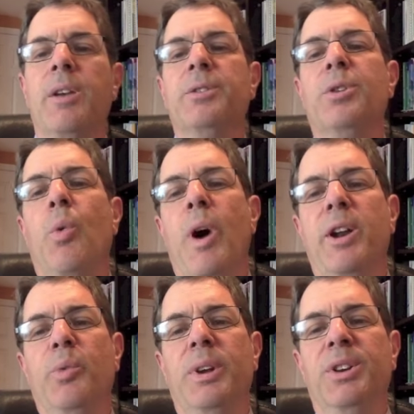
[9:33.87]
So what
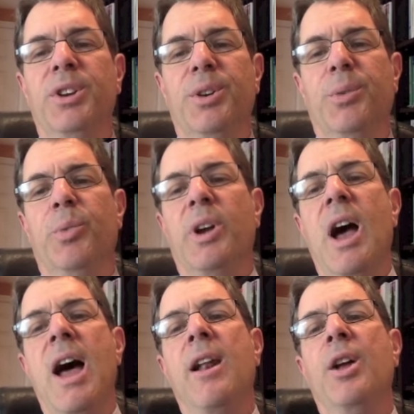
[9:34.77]
did we do? We
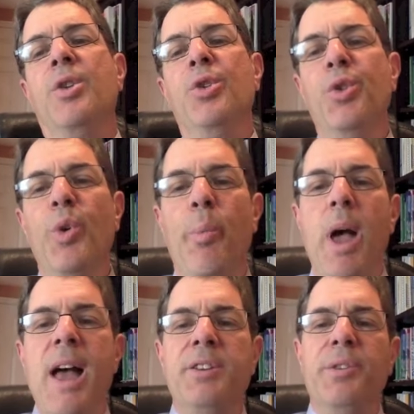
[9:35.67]
got a new
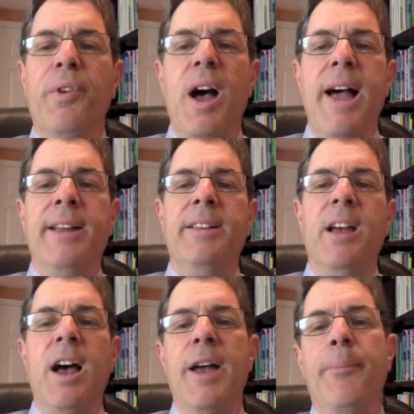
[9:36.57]
batch of
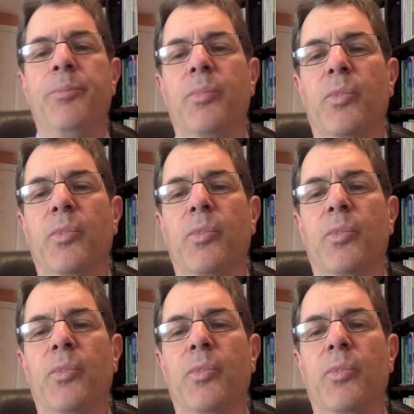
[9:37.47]
iodine,